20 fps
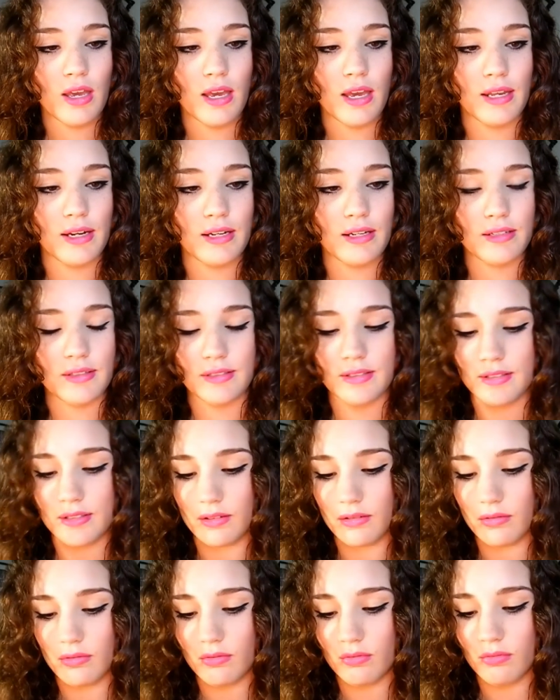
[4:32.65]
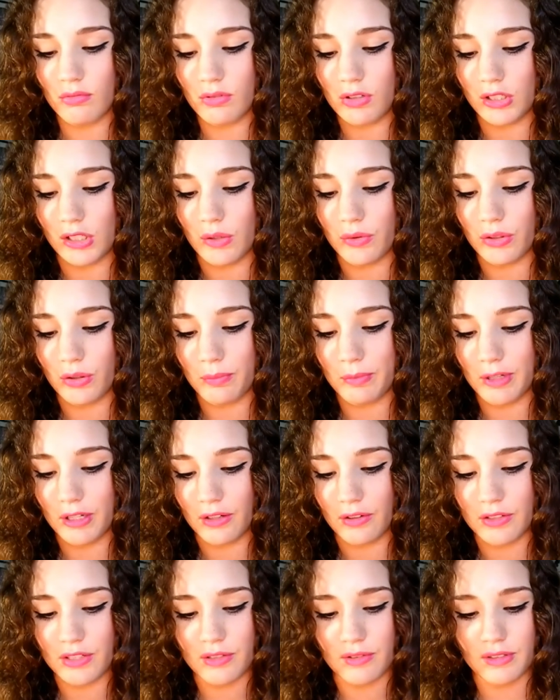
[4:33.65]
it is, you know, they're
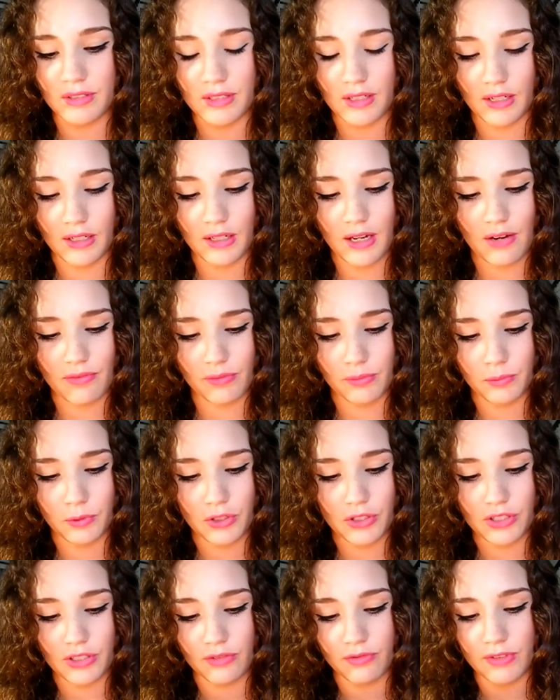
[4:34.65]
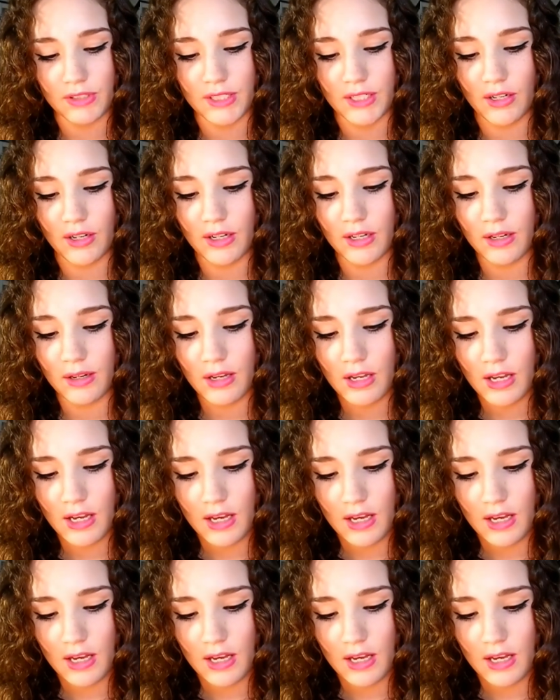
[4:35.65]
bigger so it's going to cover more surface area.